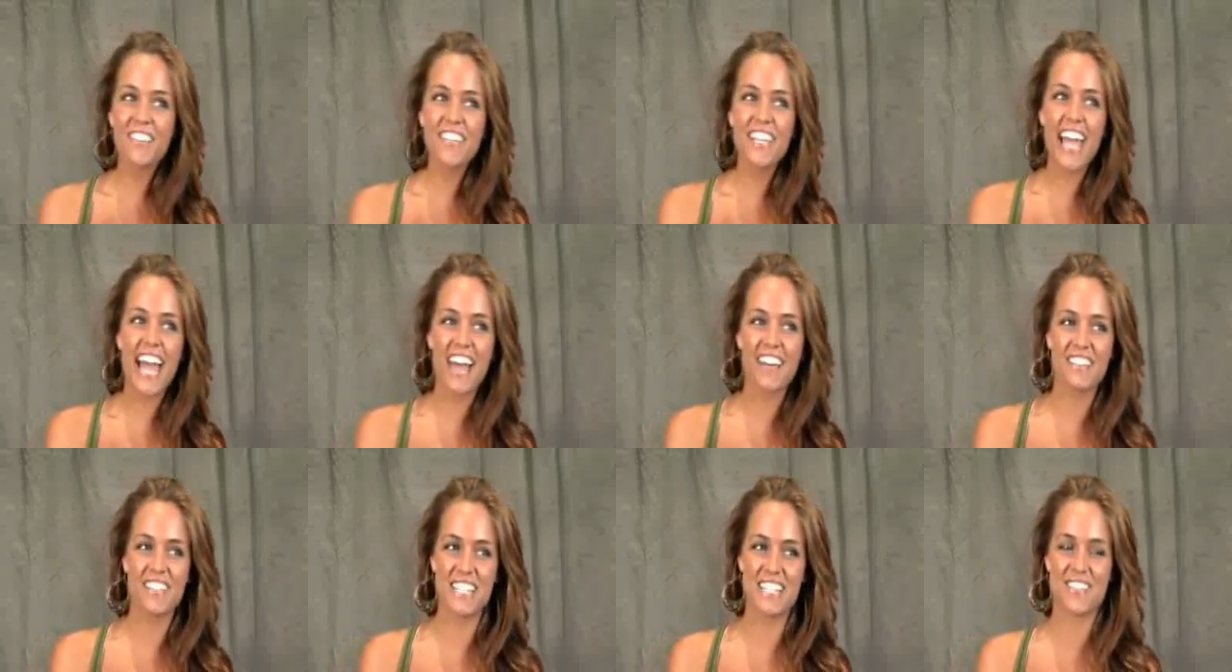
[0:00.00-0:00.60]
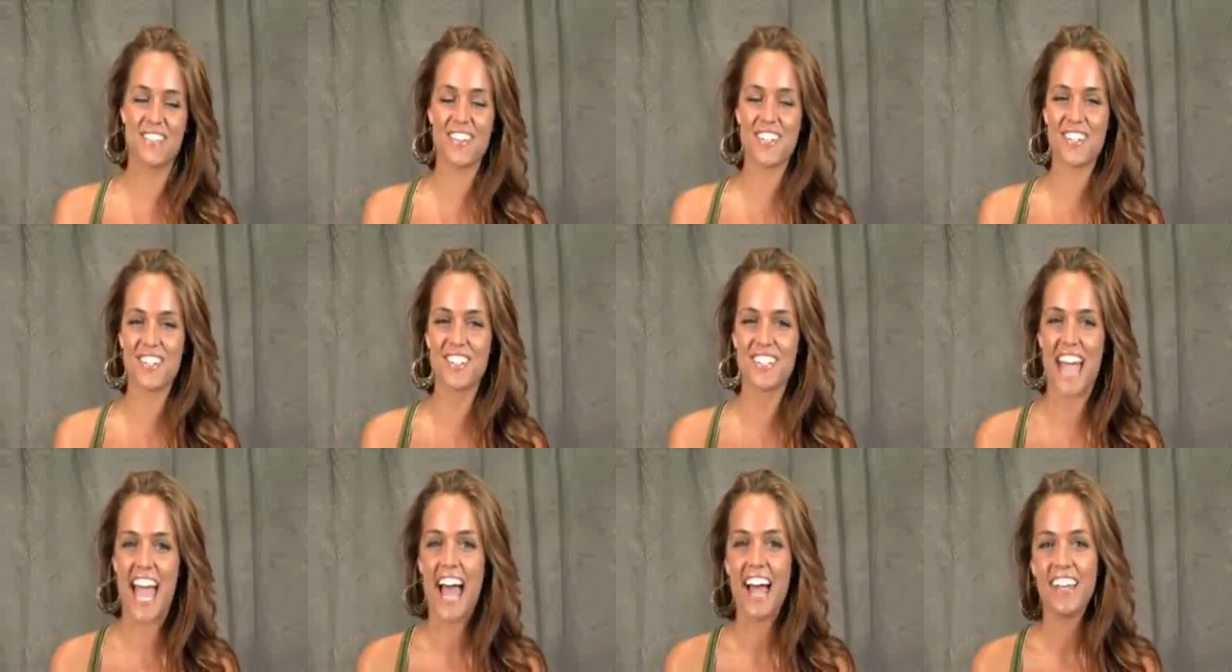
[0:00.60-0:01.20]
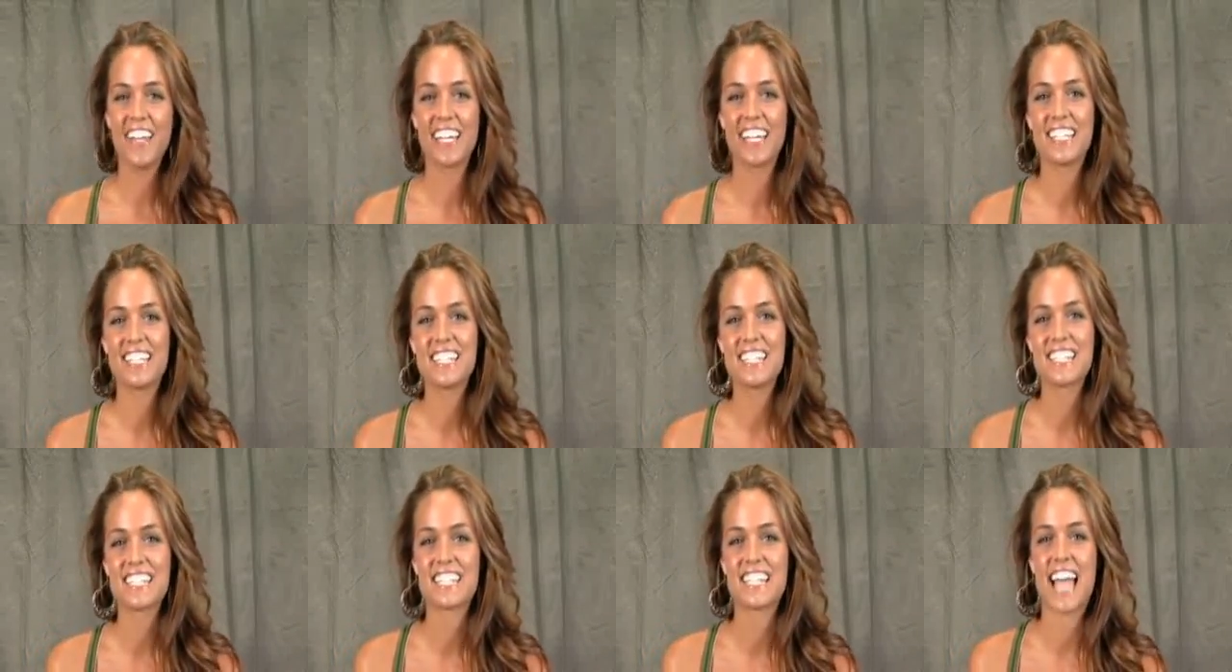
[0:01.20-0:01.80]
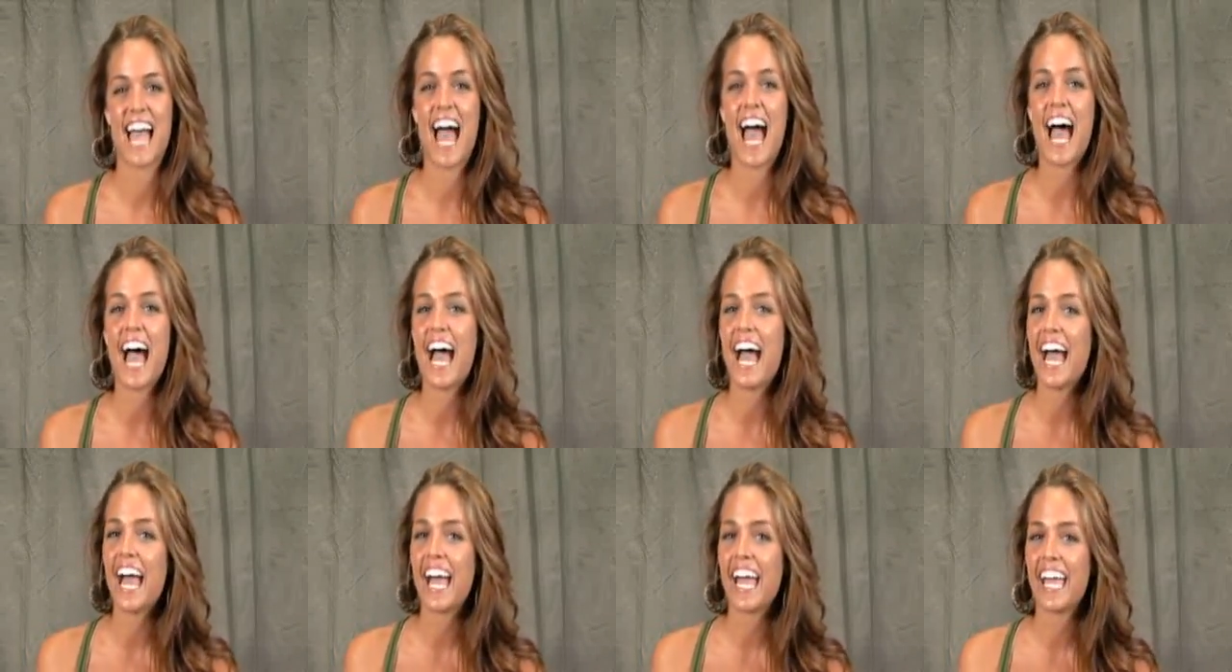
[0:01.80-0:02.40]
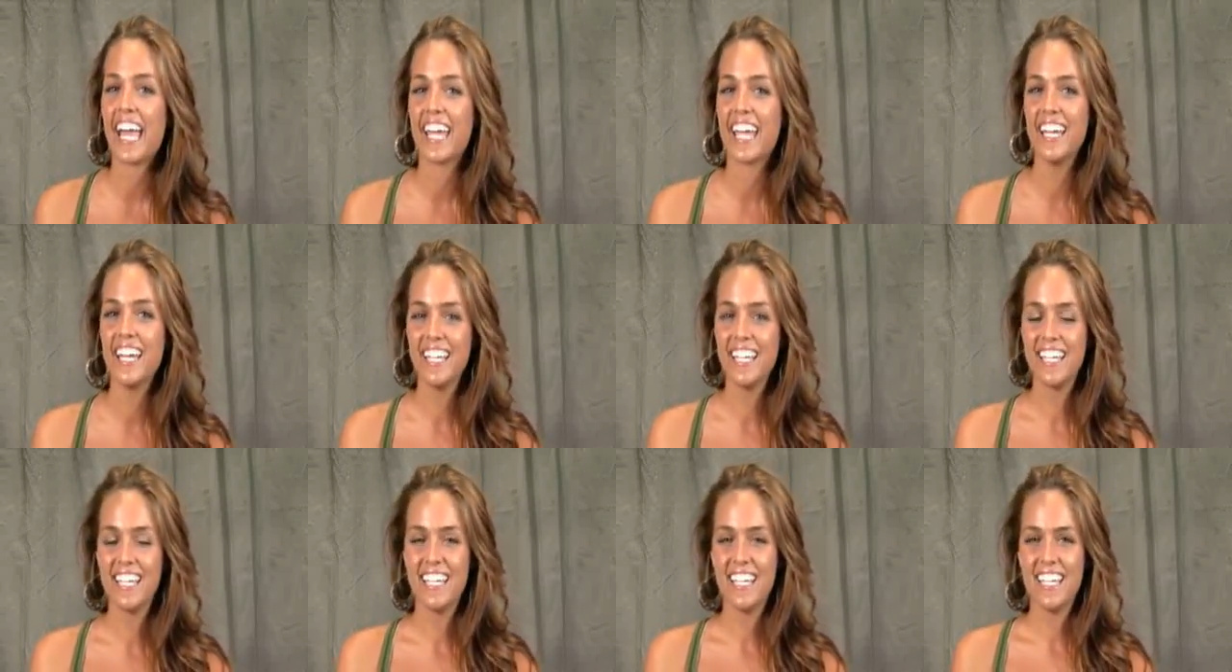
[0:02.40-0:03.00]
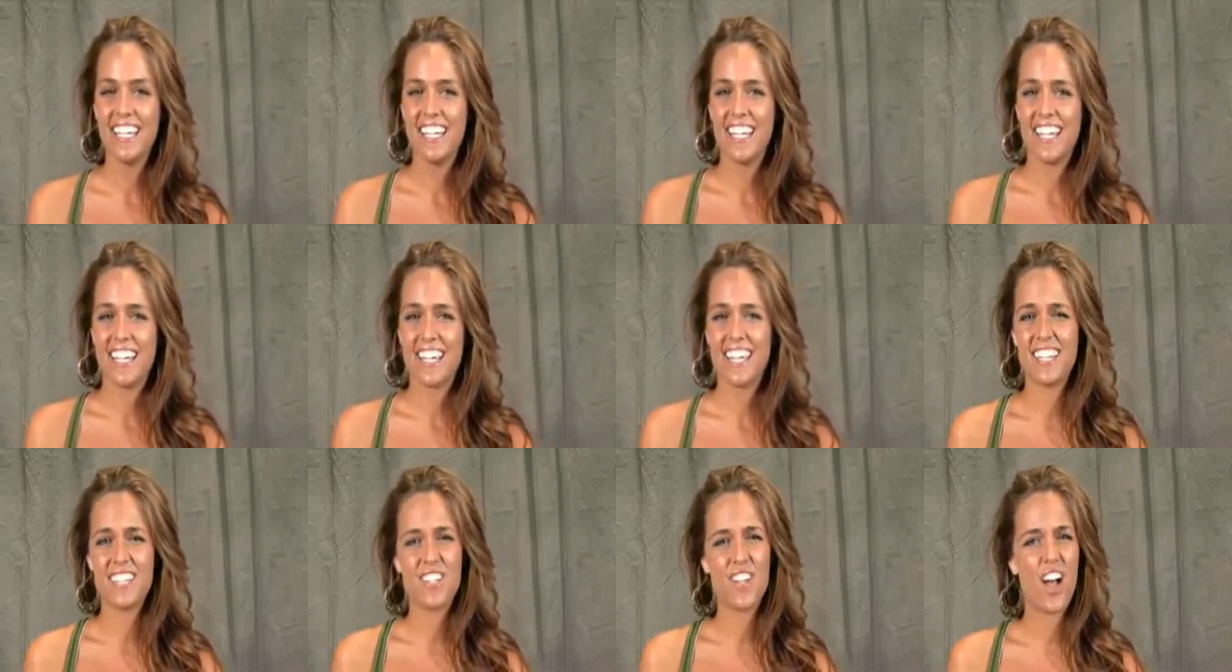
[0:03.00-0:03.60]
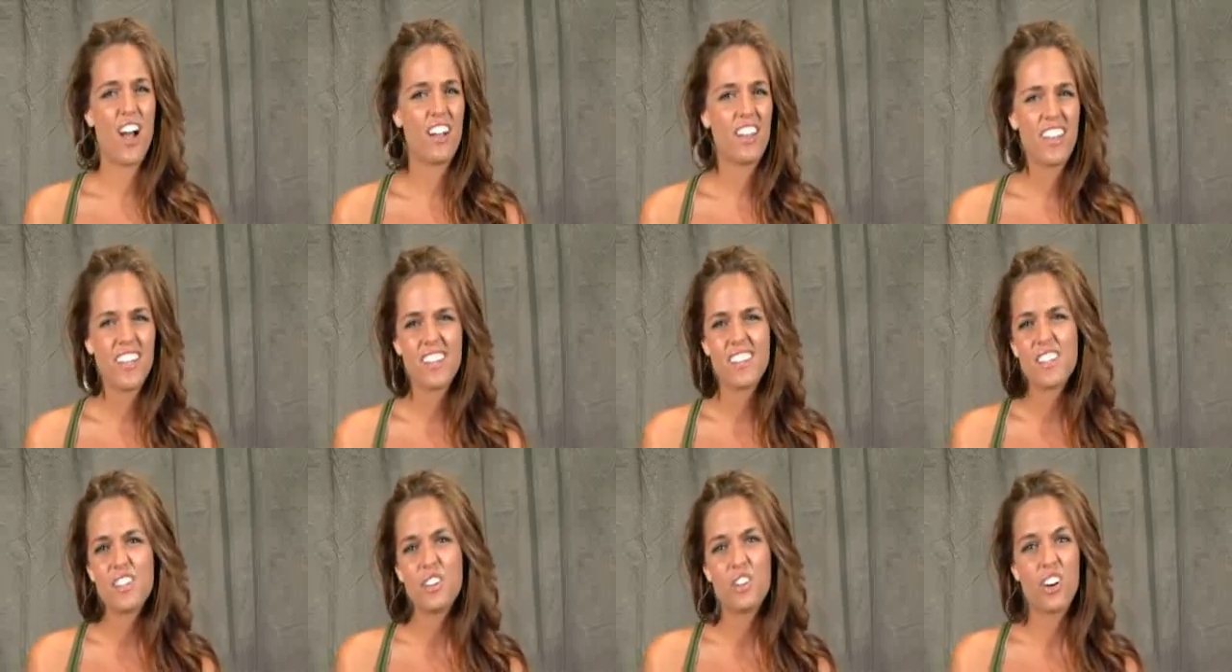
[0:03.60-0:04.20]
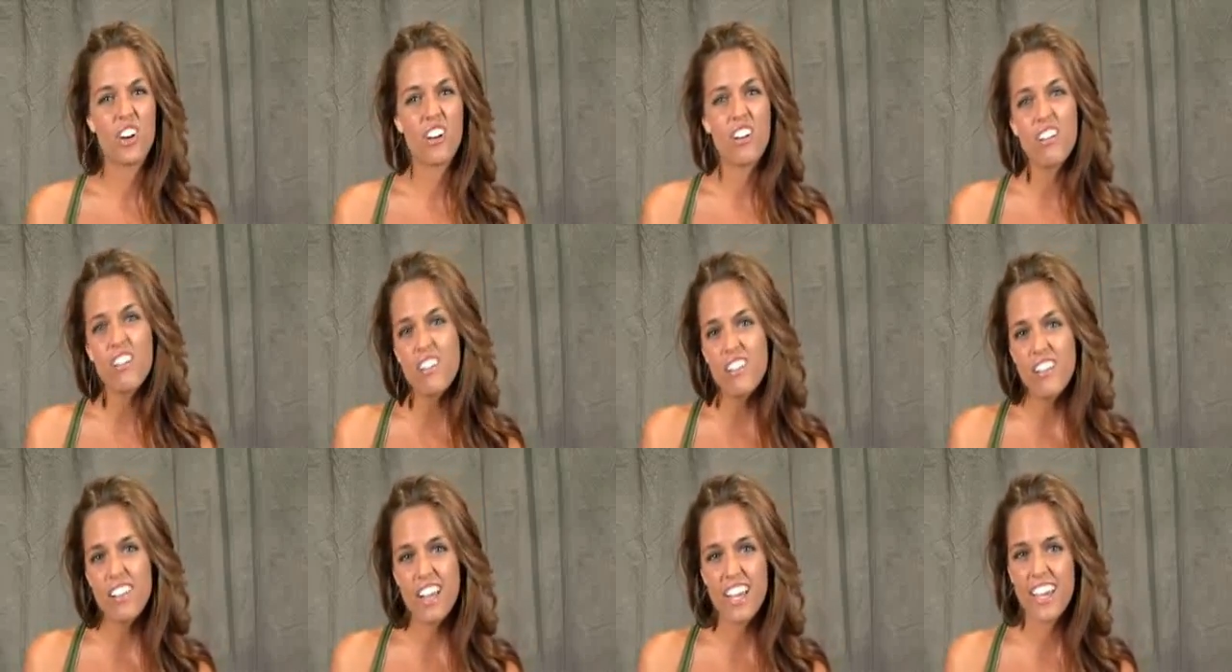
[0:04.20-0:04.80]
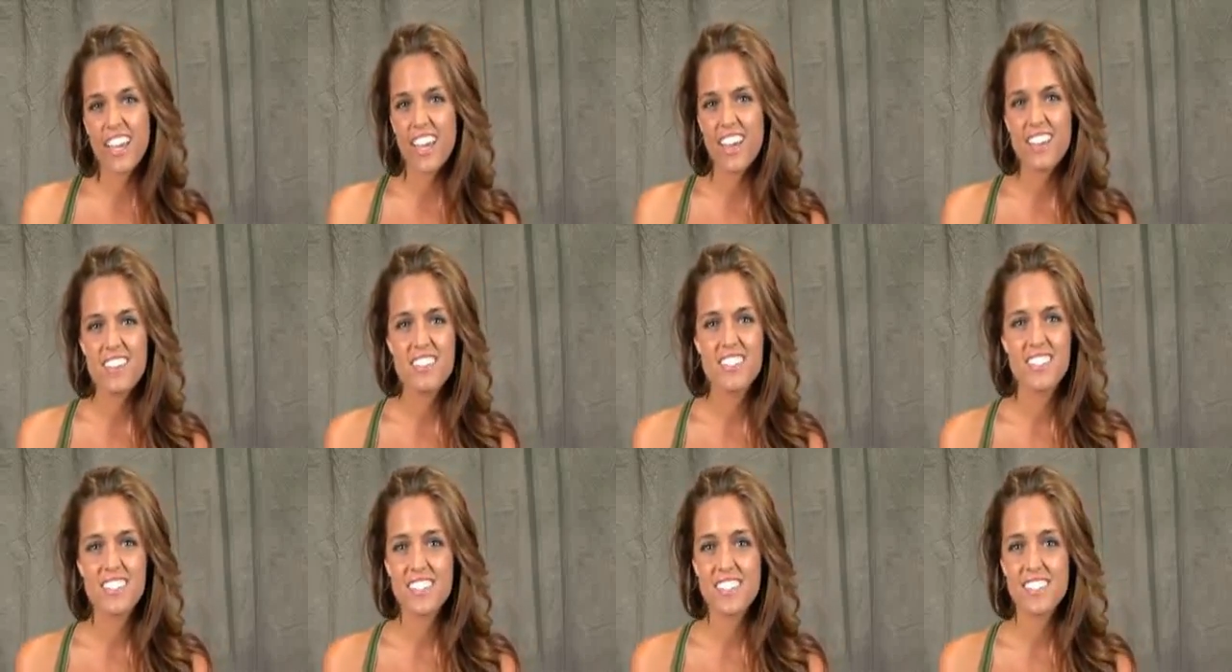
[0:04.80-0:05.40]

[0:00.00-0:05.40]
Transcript: I don't really have any special talents. I can talk like a little girl, I guess.